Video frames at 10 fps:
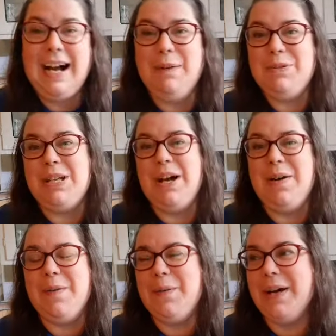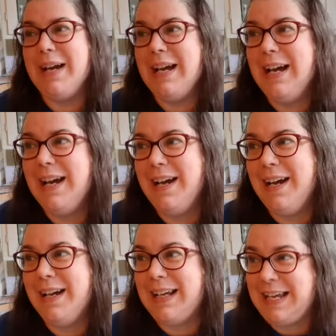um, so,
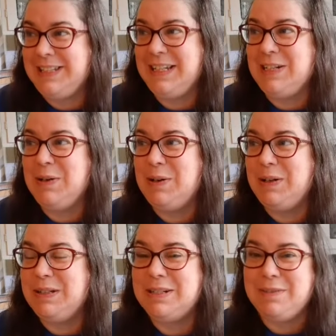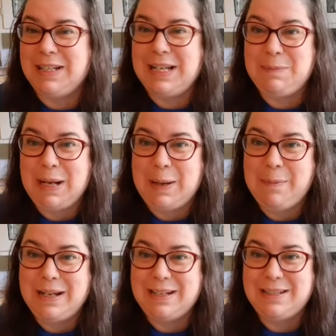Casey told Aurelien, my
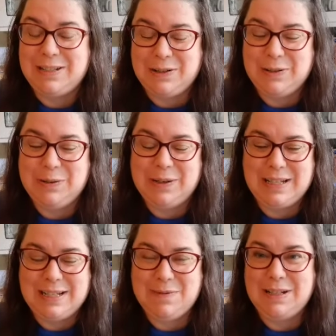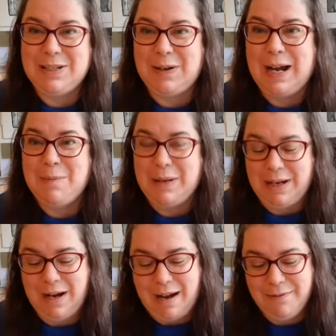hubby, to, because he went to grab me
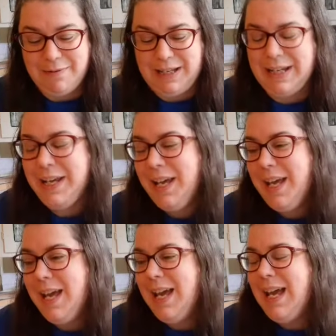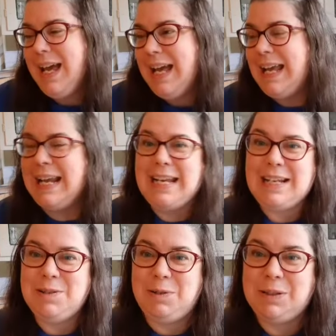coffee, and he
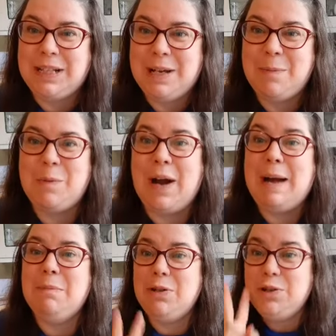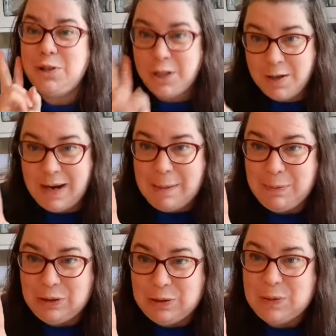told him, grab two
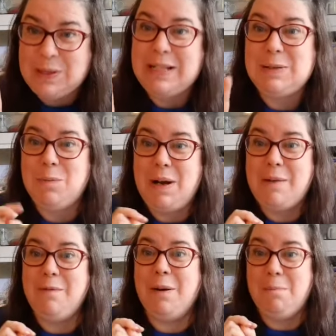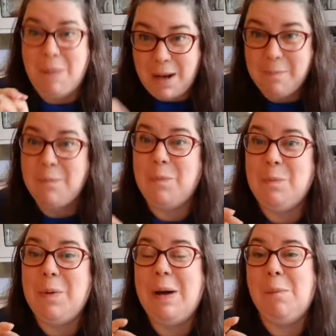apple donuts, one for
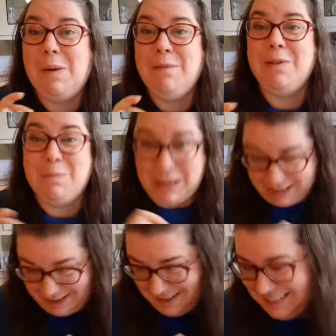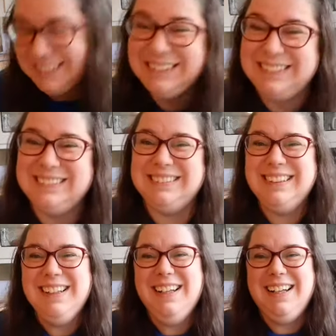mom and one for me
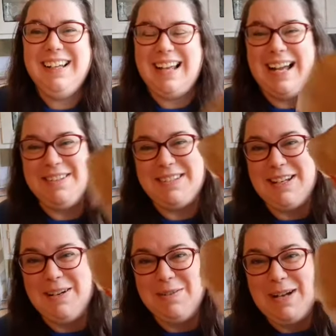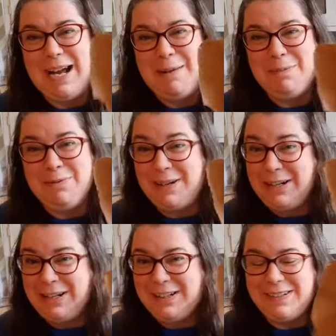yeah, so apple
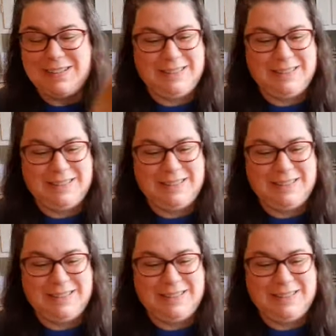fritters.